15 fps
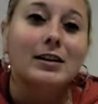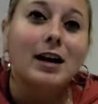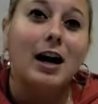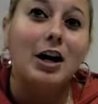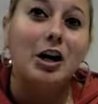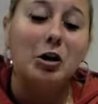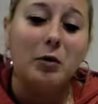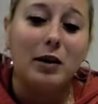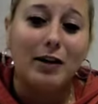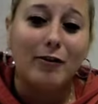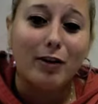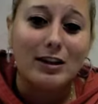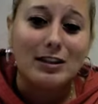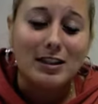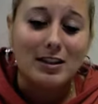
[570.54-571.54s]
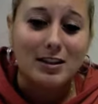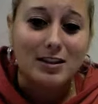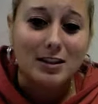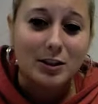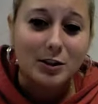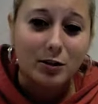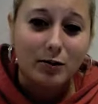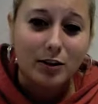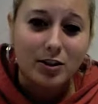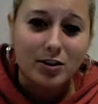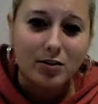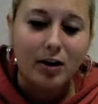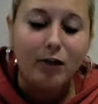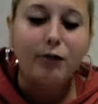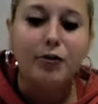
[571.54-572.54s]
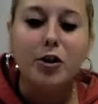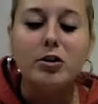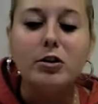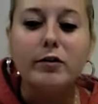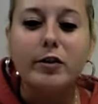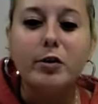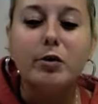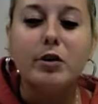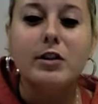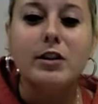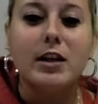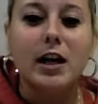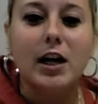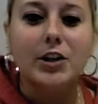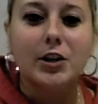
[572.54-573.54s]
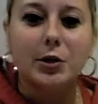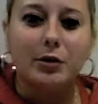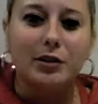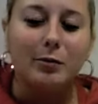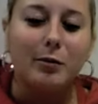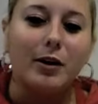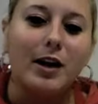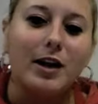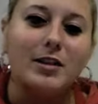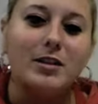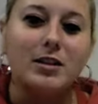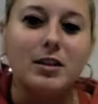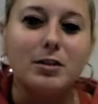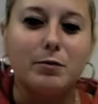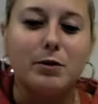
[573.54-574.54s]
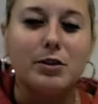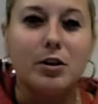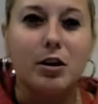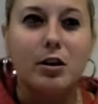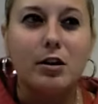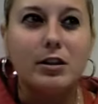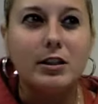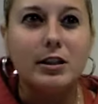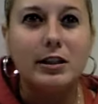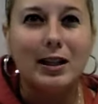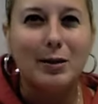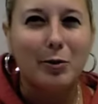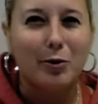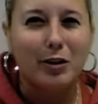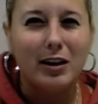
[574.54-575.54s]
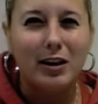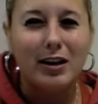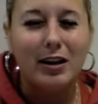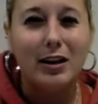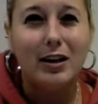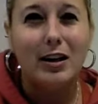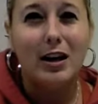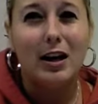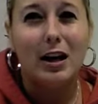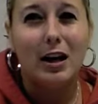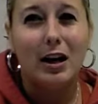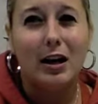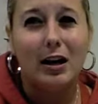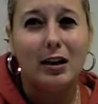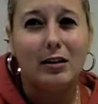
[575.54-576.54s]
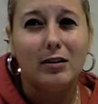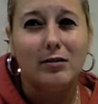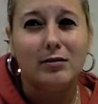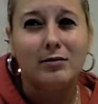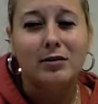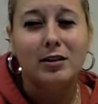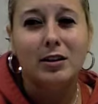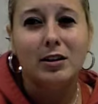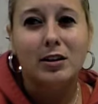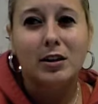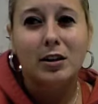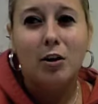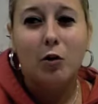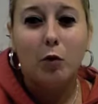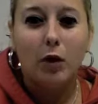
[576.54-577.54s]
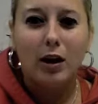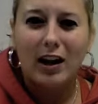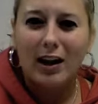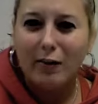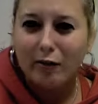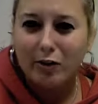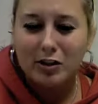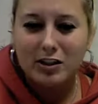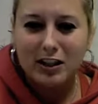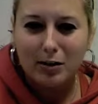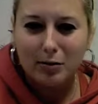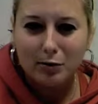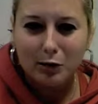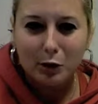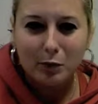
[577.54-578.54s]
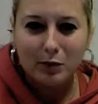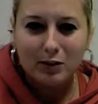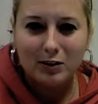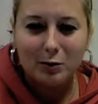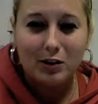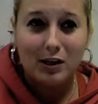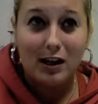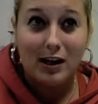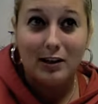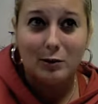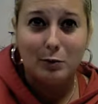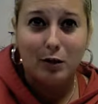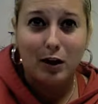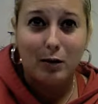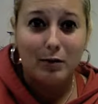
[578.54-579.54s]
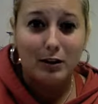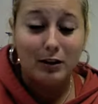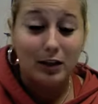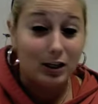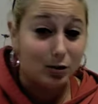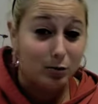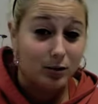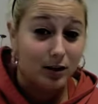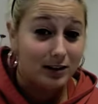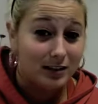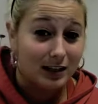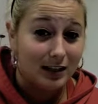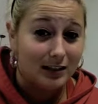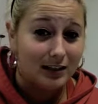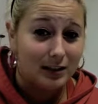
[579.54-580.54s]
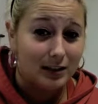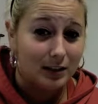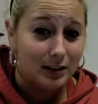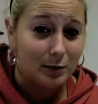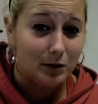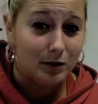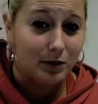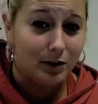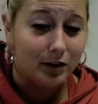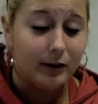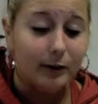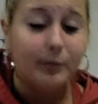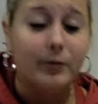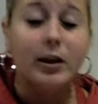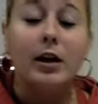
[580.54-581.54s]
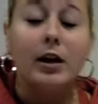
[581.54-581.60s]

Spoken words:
I know whenever I see the Cecil restaurant, for those of you who are staying at the Golden Parnassus, Ritz-Carlton, Le Méridien, and whenever Sandals opens, which I guess will probably be in, like, 2018 at the speed they're going,